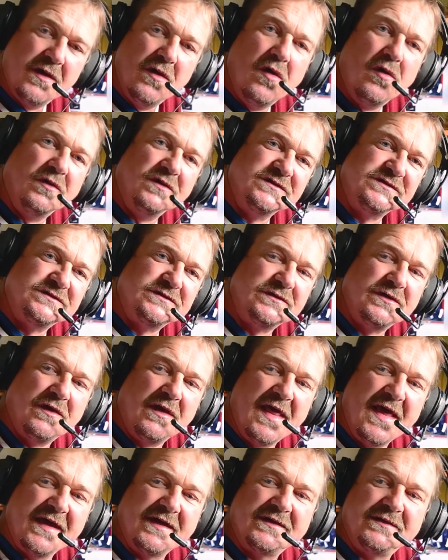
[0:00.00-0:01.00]
goal is to
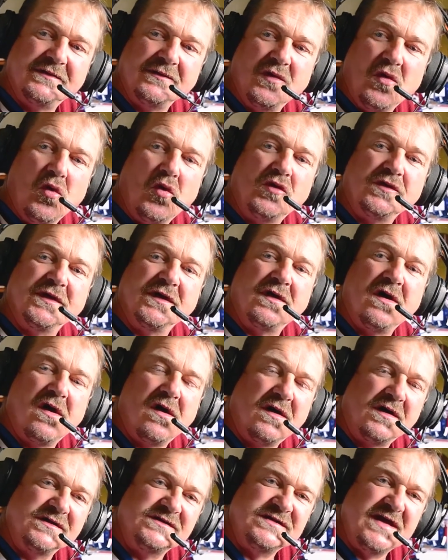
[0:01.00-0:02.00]
collect all the
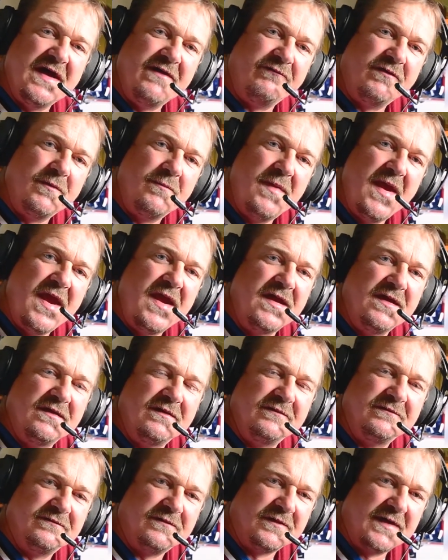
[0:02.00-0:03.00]
cards ever
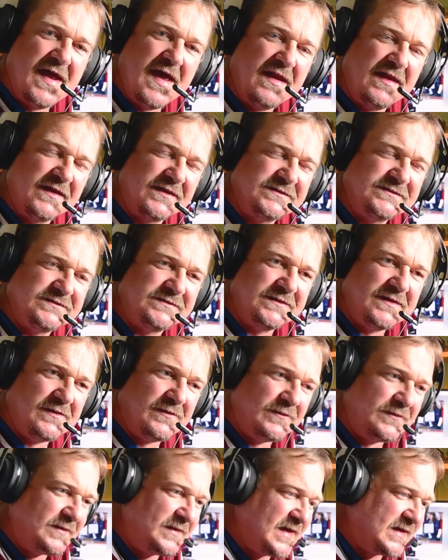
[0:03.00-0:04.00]
made for Alex, you
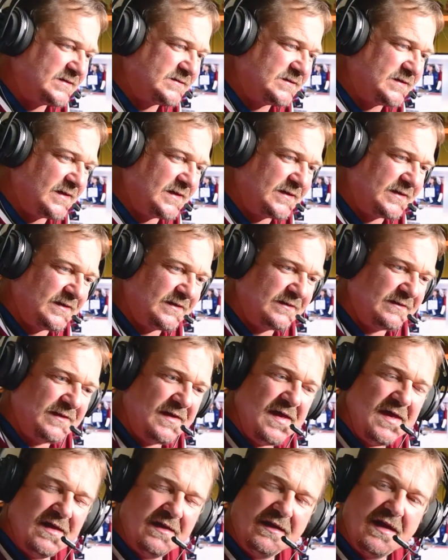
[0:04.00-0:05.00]
know, and that's like a
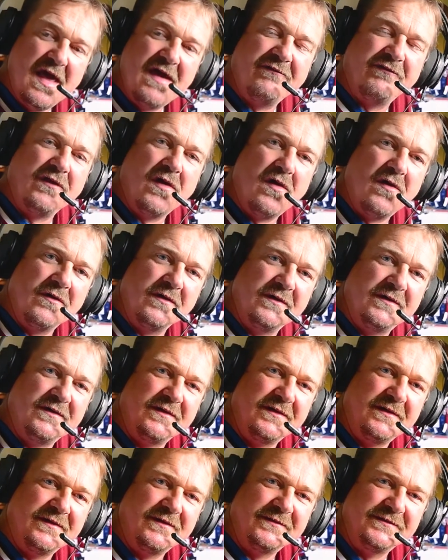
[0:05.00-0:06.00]
lifelong
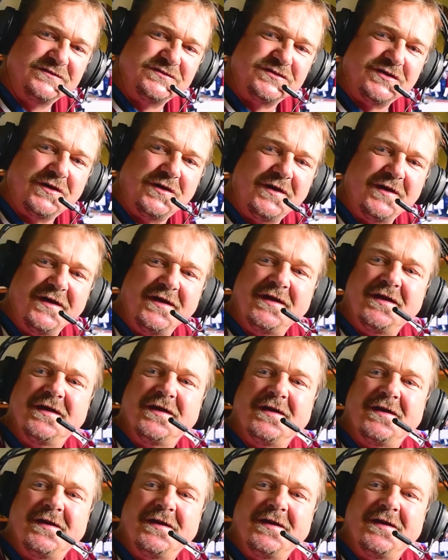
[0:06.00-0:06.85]
journey.